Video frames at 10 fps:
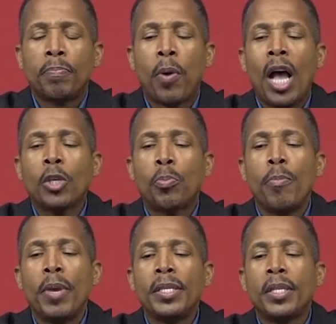
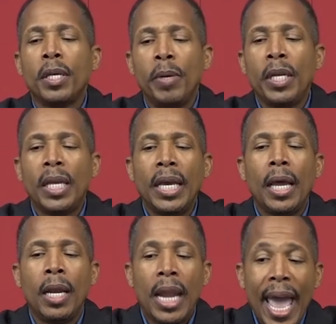Prosper means to be
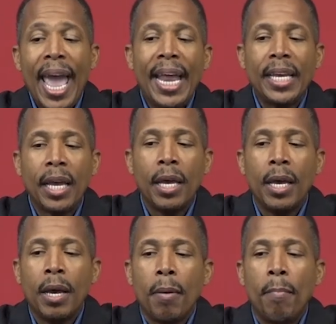led
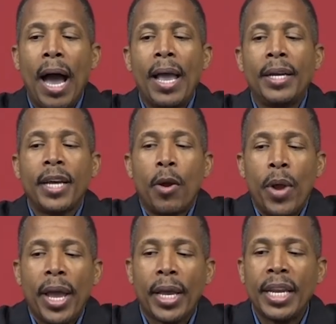by a
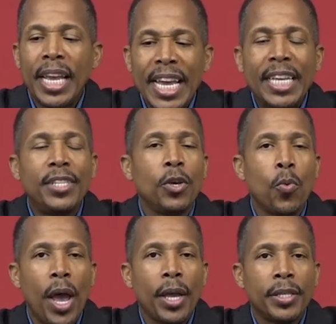direct and easy
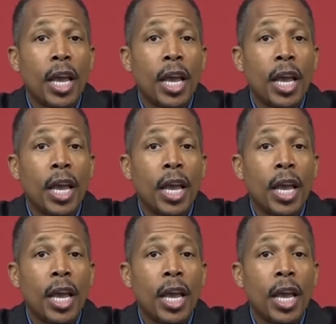way.